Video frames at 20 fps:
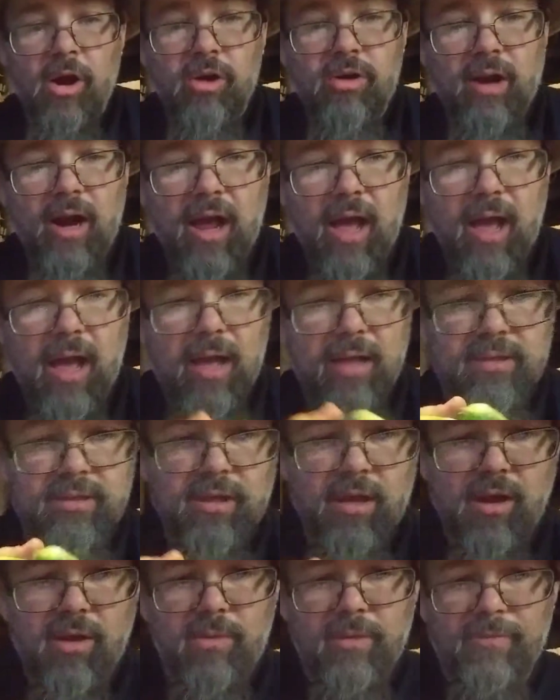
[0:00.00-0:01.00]
So, if you
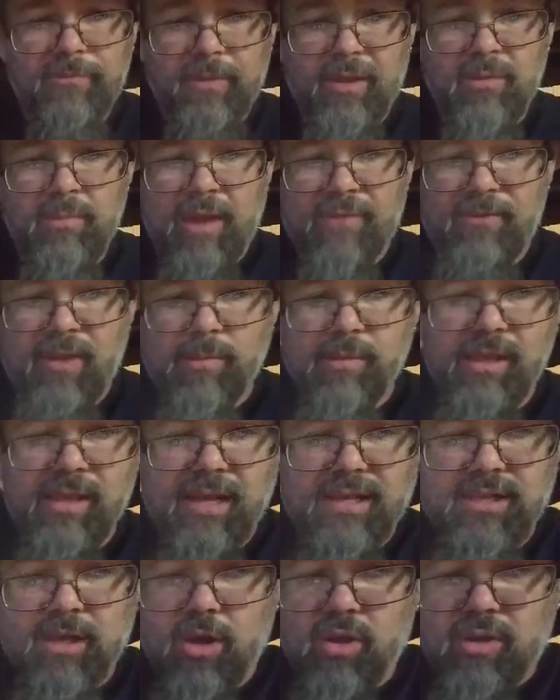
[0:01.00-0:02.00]
and my family likes
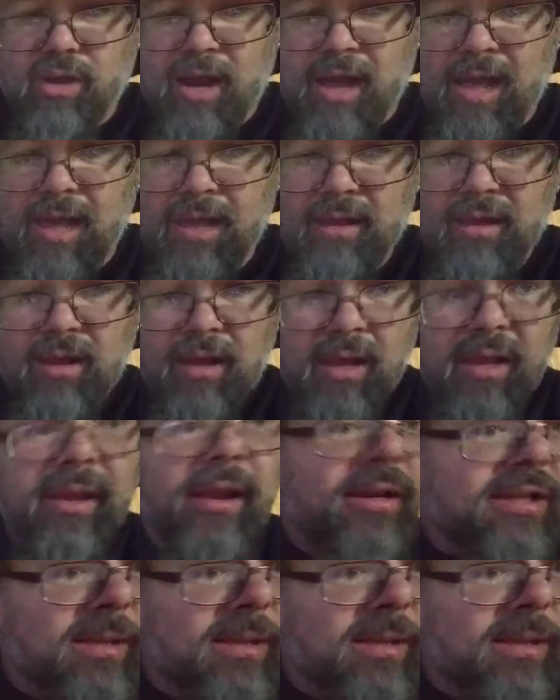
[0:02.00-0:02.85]
okra, you're some nasty